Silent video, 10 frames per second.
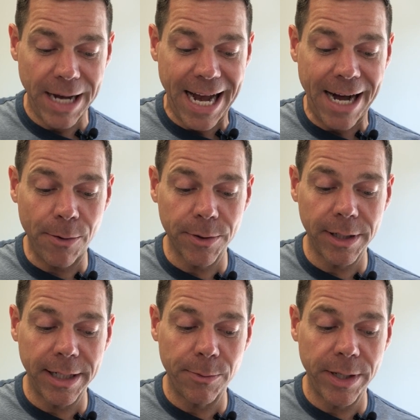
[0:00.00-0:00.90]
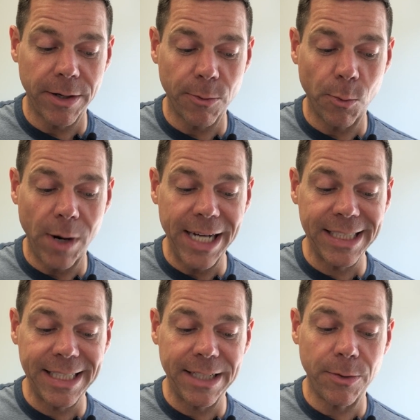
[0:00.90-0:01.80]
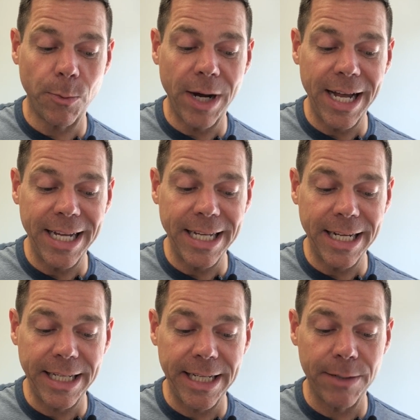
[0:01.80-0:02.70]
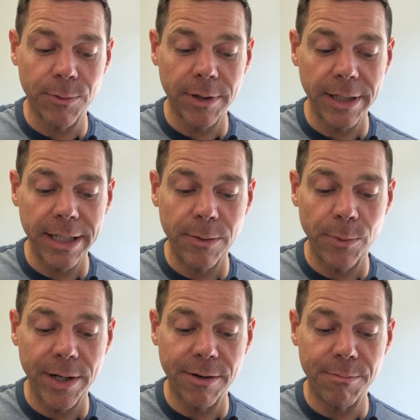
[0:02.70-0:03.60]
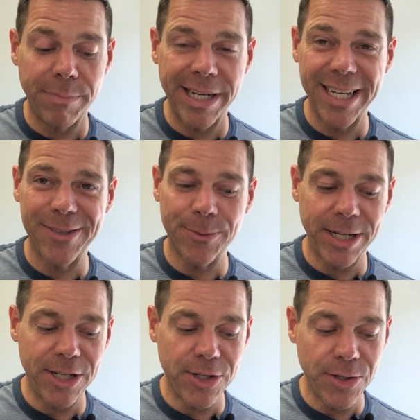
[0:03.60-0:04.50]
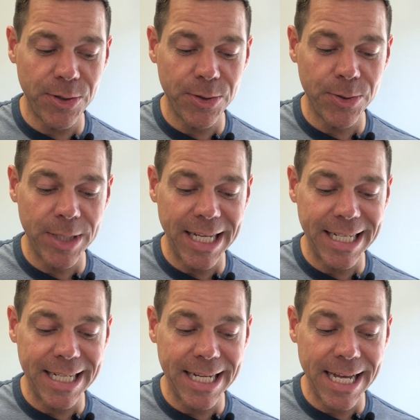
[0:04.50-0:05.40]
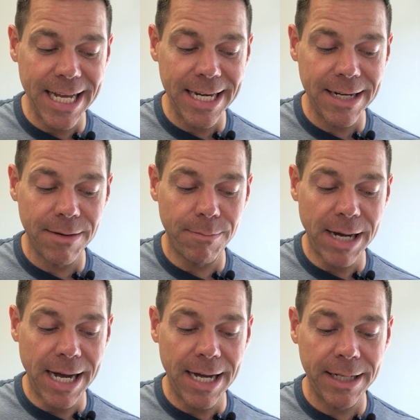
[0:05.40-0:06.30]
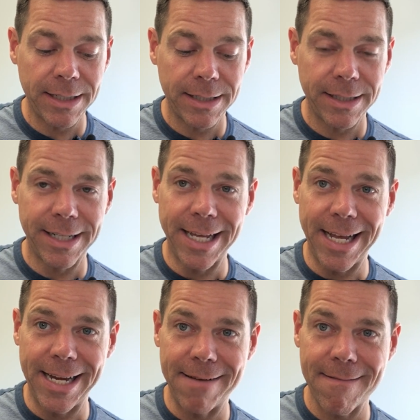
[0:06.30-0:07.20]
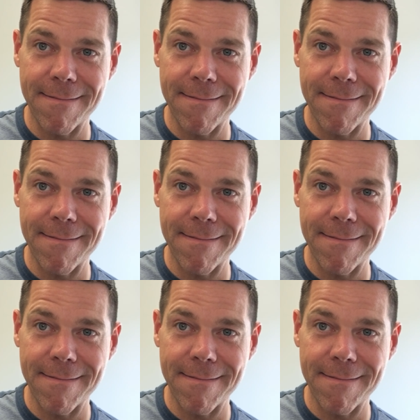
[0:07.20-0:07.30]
outwardly we are wasting away, yet inwardly we are being renewed day by day.